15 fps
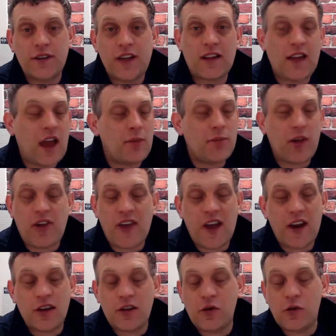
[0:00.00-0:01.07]
that can be
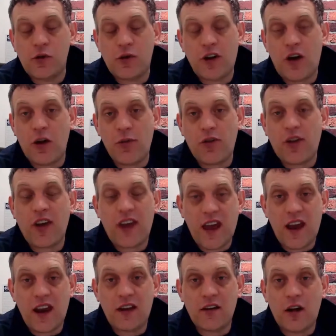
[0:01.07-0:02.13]
sanded 2 times
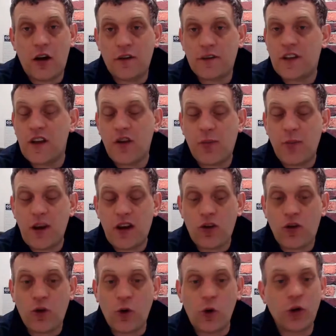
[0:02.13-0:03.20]
again after it's been
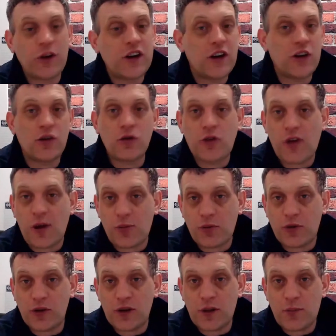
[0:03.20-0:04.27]
installed, and it looks
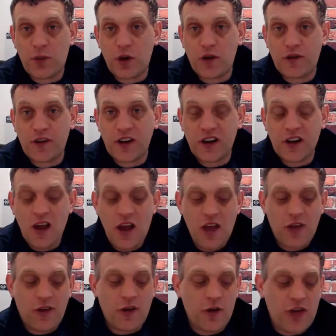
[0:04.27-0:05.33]
absolutely perfect.
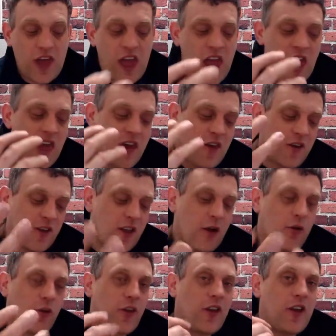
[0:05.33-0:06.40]
So there is
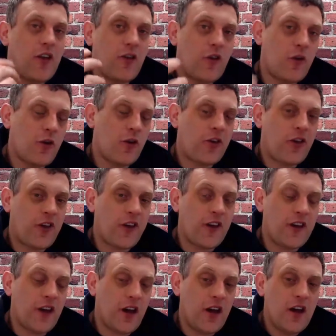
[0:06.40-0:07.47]
those things to
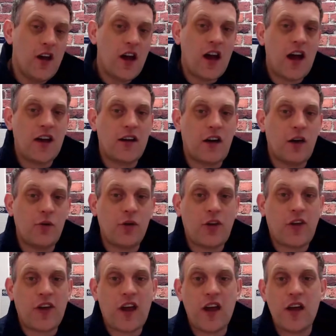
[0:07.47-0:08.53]
consider, and I
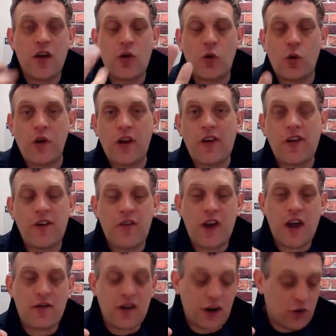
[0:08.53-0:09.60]
would say call us if
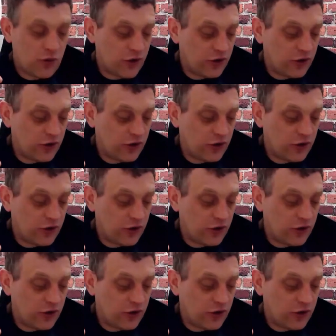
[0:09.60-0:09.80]
you have any